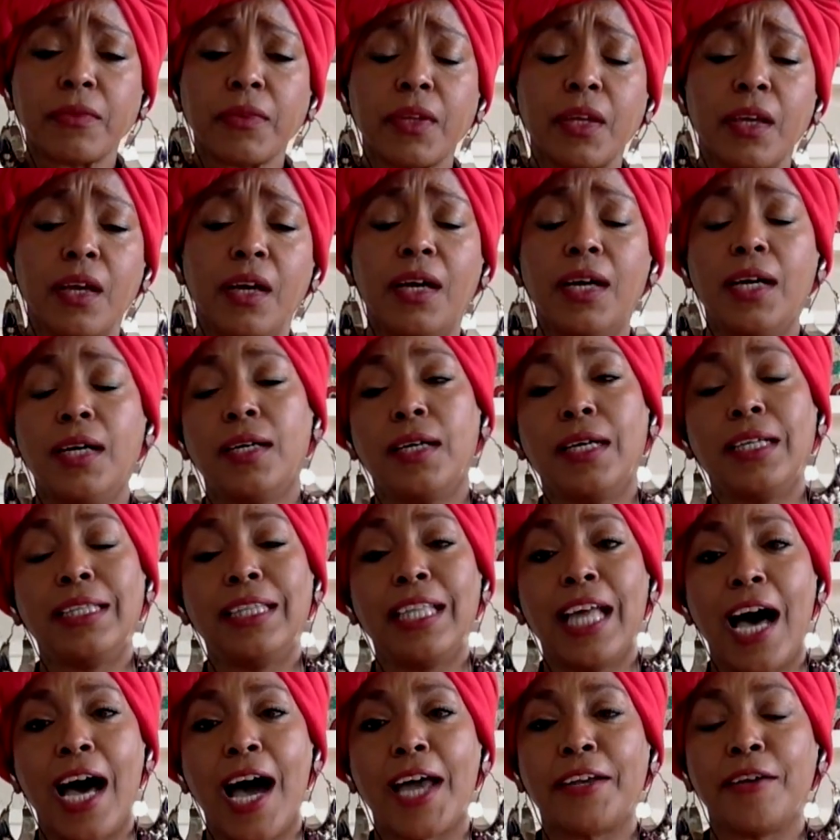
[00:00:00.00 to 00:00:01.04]
a
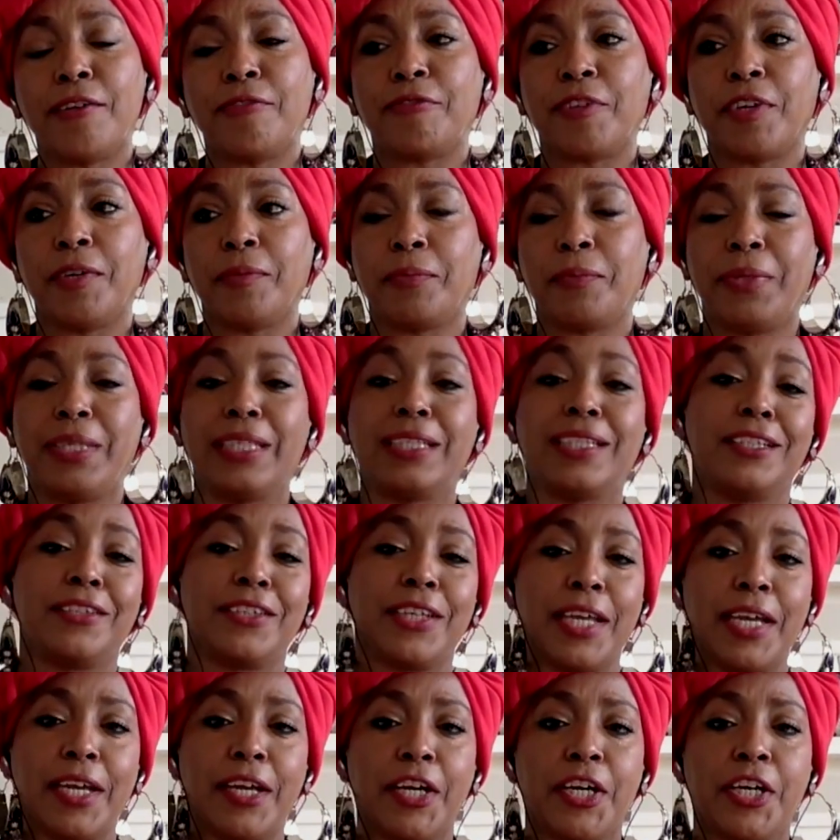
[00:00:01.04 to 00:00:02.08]
lot of
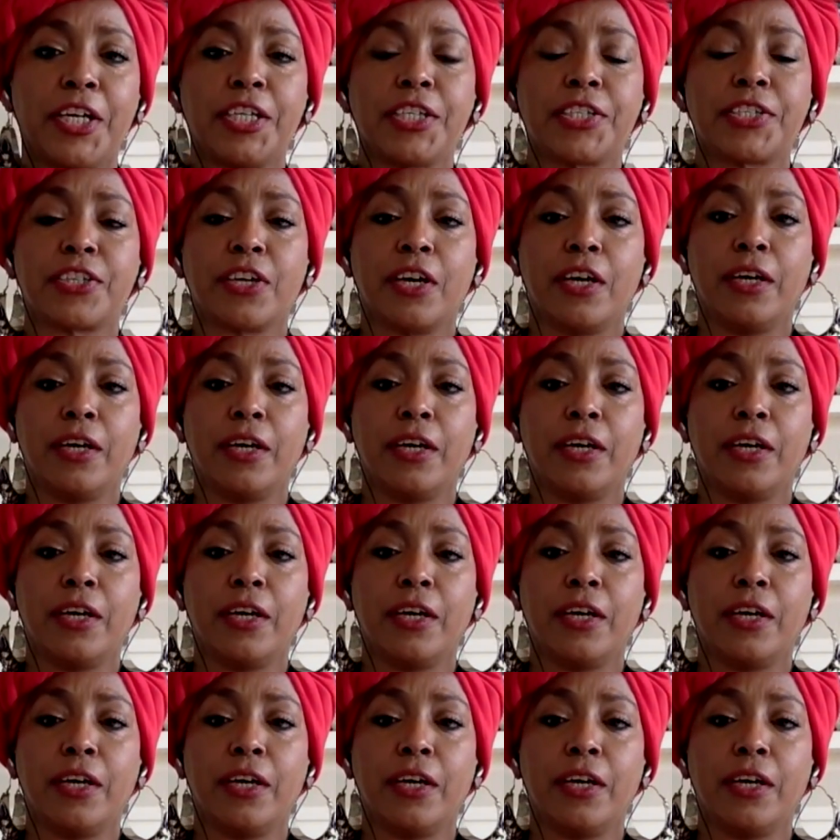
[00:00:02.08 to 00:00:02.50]
billionaires,